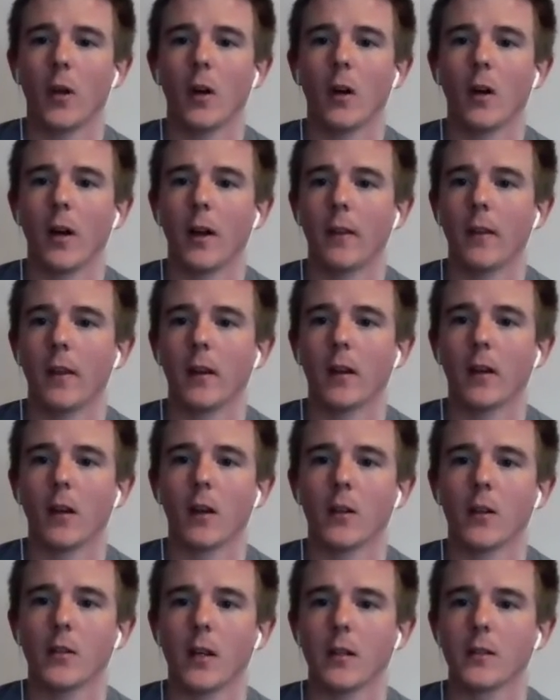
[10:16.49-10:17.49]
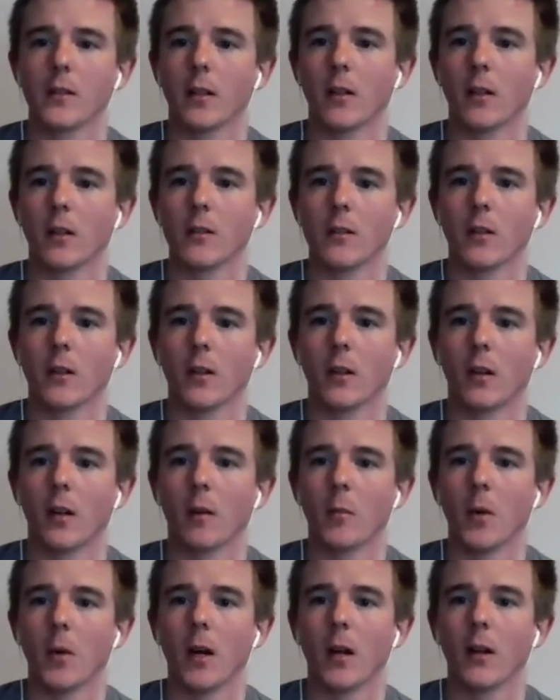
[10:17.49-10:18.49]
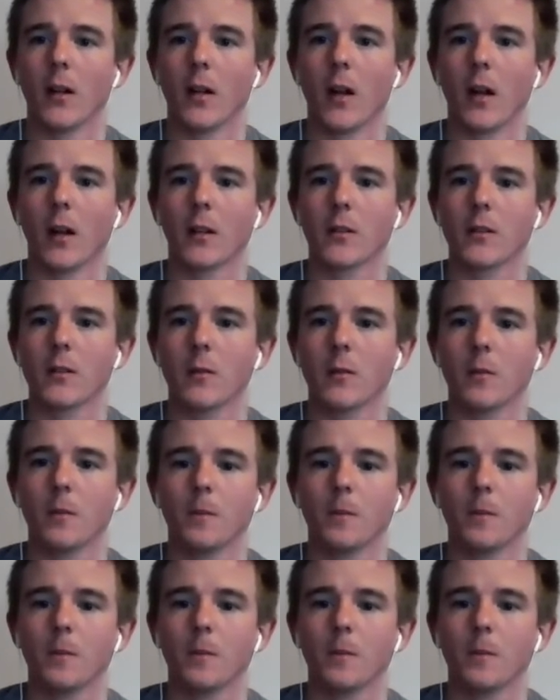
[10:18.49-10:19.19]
I think Jessica is going to come on next.